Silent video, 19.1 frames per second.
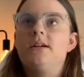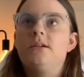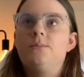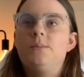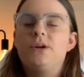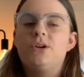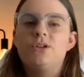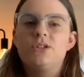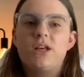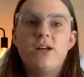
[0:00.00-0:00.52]

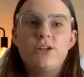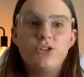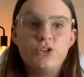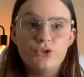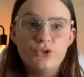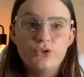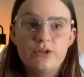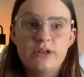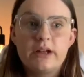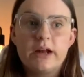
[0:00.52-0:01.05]
because I
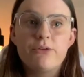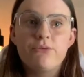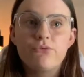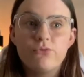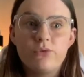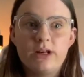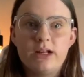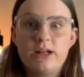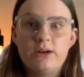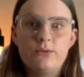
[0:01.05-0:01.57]
knew that I
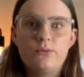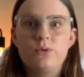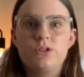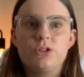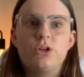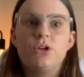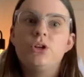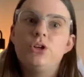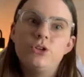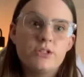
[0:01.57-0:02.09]
really was
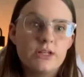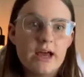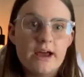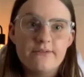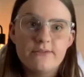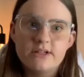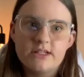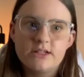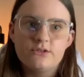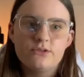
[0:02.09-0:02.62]
going to use it every
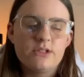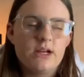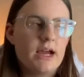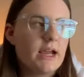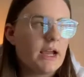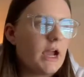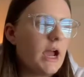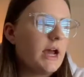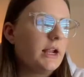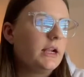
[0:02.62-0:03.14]
single day,
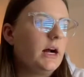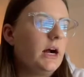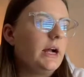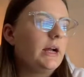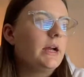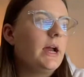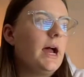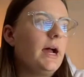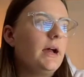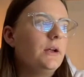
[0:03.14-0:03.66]
and I
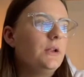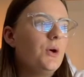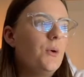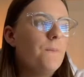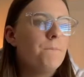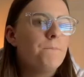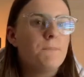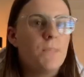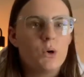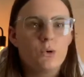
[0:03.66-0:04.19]
had
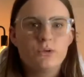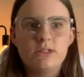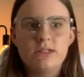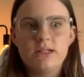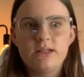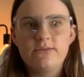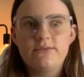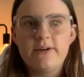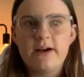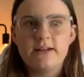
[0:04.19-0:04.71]

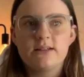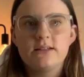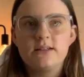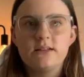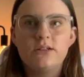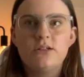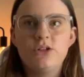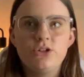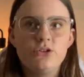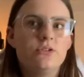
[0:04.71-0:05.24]

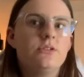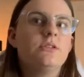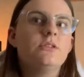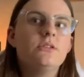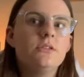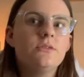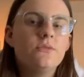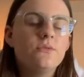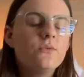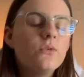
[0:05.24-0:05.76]
multifaceted uses
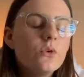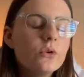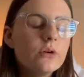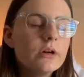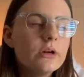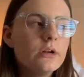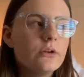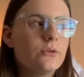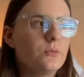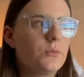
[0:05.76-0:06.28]
for
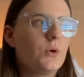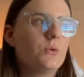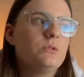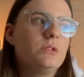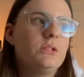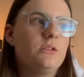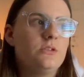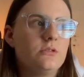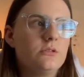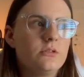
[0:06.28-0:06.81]
it, or
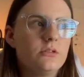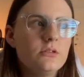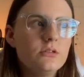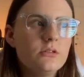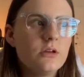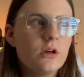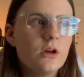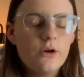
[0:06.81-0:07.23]
multi-uses